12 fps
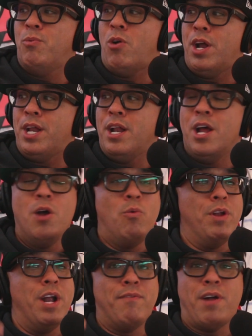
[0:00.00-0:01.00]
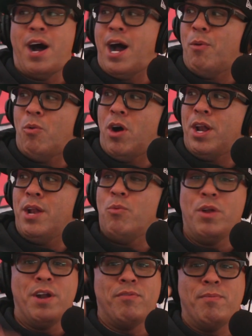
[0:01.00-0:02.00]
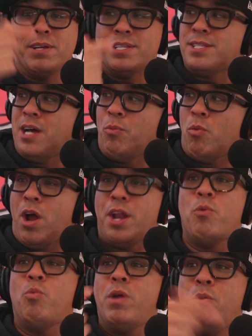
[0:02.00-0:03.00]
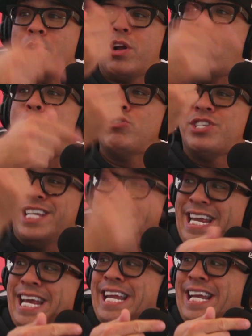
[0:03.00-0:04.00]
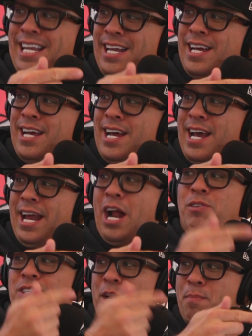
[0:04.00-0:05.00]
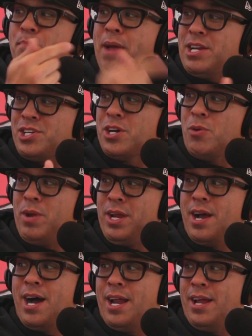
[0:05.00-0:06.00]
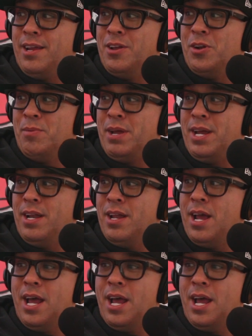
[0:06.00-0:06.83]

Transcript: she wanted, whatever I wanted, whatever my son wanted. We were going to get it. And I was gonna make sure we got it. You know what I mean?